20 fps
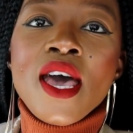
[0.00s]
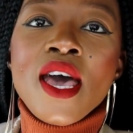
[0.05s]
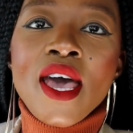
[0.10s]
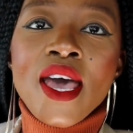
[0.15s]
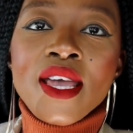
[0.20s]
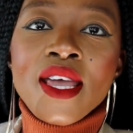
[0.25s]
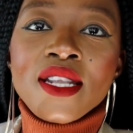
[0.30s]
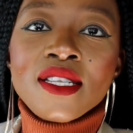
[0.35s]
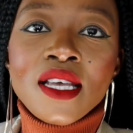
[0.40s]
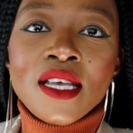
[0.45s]

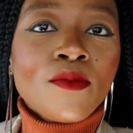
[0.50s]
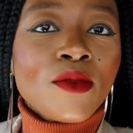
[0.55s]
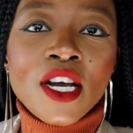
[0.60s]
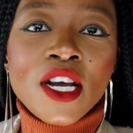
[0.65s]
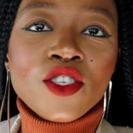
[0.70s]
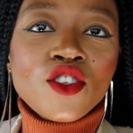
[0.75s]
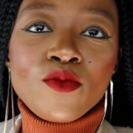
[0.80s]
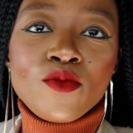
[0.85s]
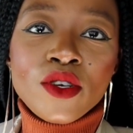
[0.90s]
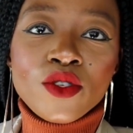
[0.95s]
and some
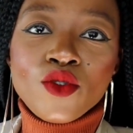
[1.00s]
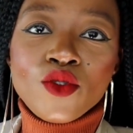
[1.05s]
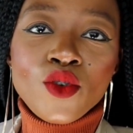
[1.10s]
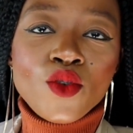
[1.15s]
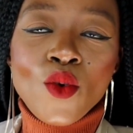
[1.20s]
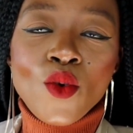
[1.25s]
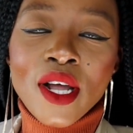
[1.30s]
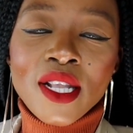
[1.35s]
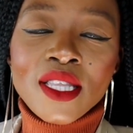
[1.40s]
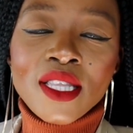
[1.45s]
customers
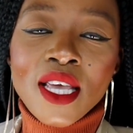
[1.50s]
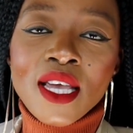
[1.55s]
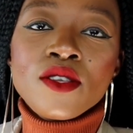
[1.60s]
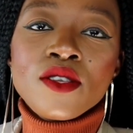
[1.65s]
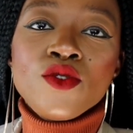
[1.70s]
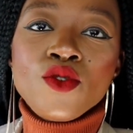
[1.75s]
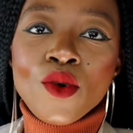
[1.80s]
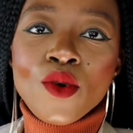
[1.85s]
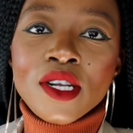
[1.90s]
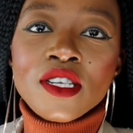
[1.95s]
don't want
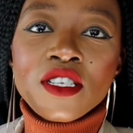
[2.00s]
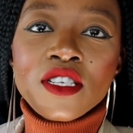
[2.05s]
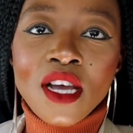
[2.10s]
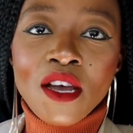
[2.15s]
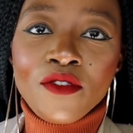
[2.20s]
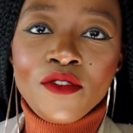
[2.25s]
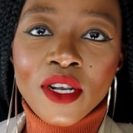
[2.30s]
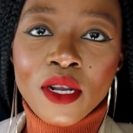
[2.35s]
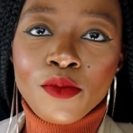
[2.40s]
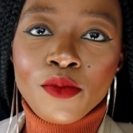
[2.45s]
that. You want it
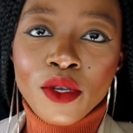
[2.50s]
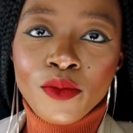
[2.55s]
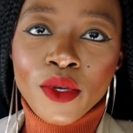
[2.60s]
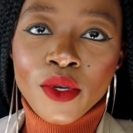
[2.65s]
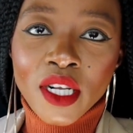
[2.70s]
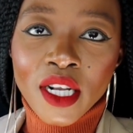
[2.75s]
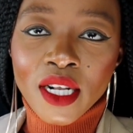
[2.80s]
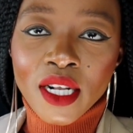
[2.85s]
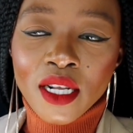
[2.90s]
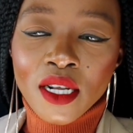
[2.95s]
available
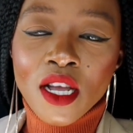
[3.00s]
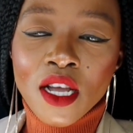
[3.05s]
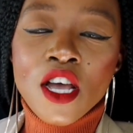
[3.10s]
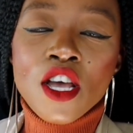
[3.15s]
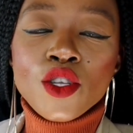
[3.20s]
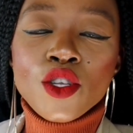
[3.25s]
immediately.